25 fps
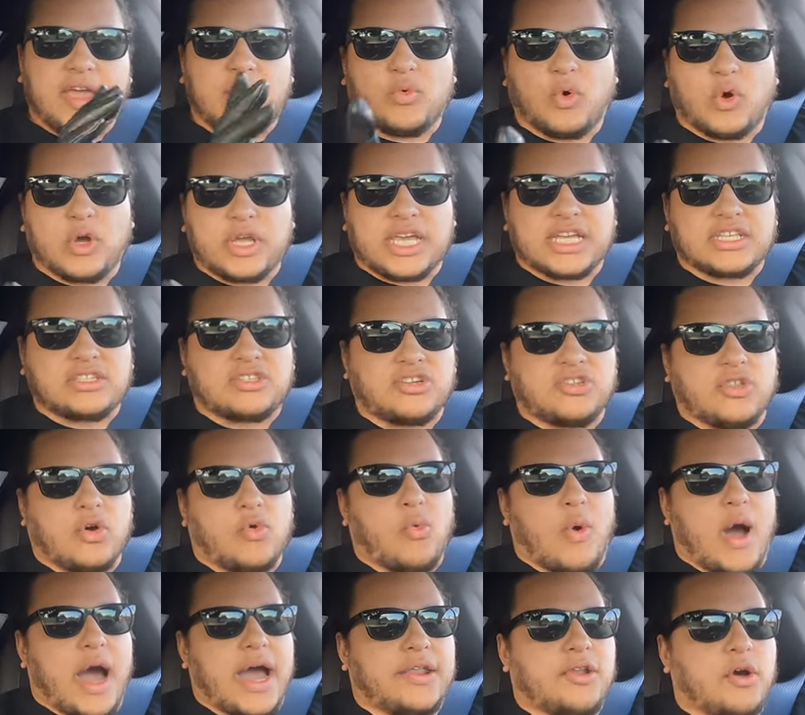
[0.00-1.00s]
then we'll get to the
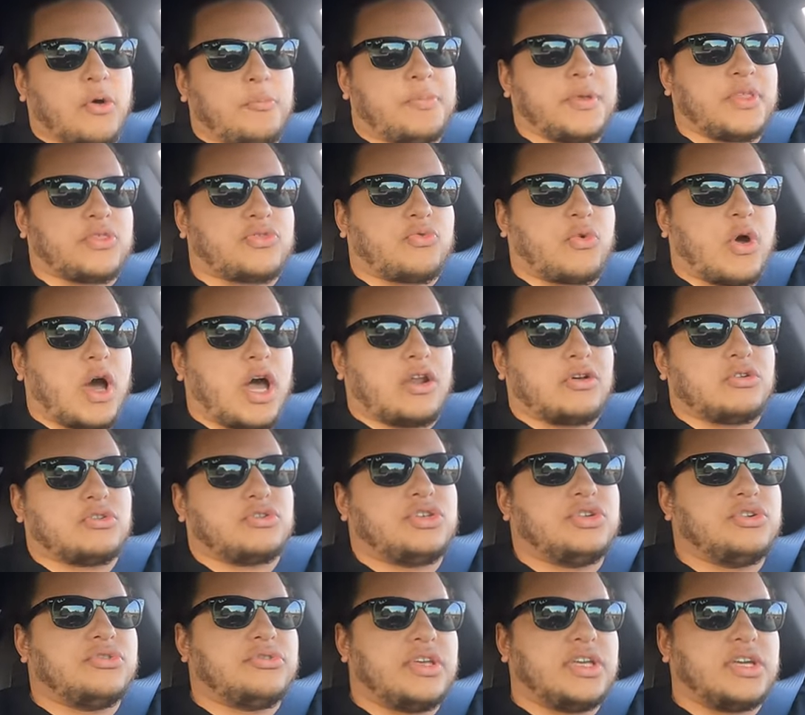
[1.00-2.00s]
wide open throttle
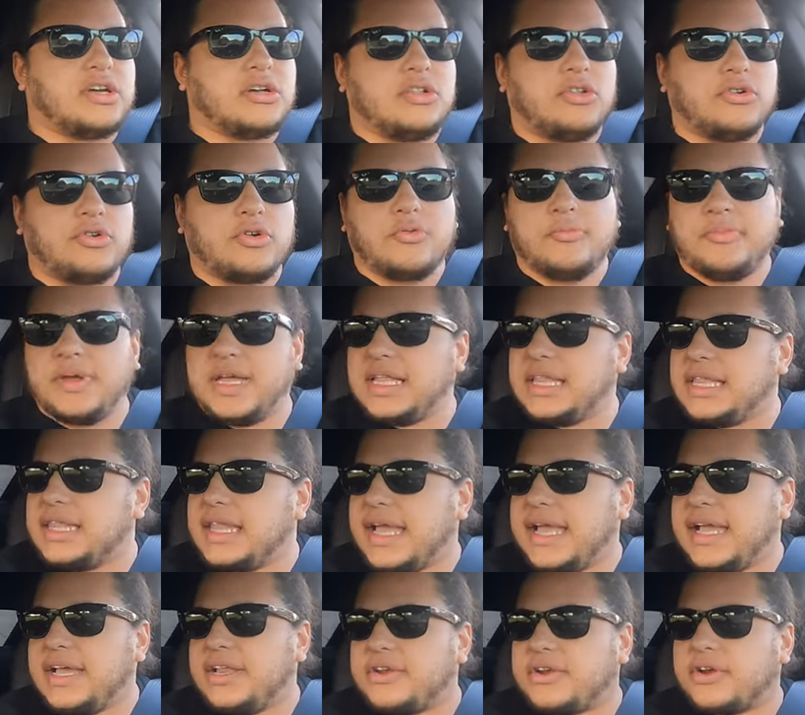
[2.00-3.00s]
tuning a little bit
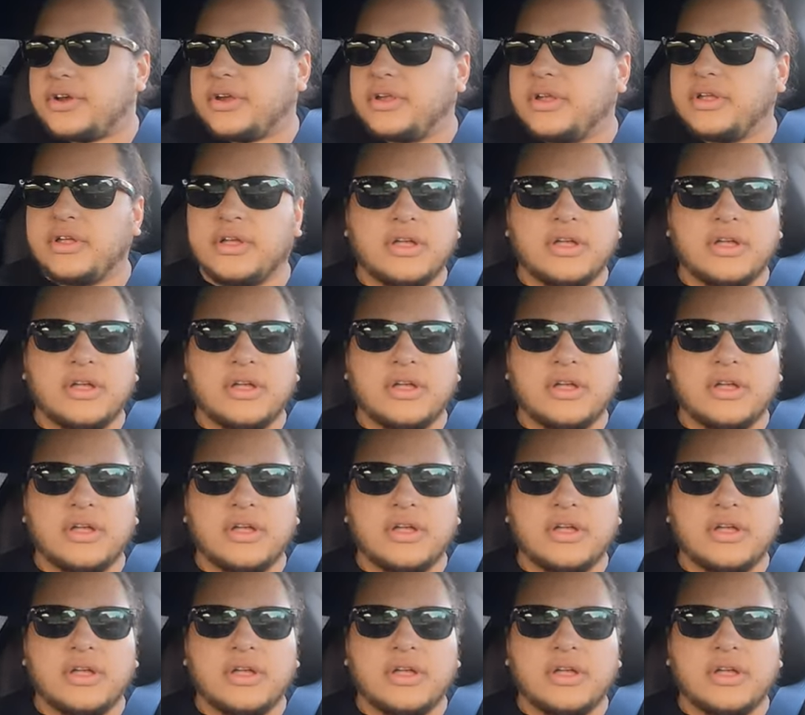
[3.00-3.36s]
later.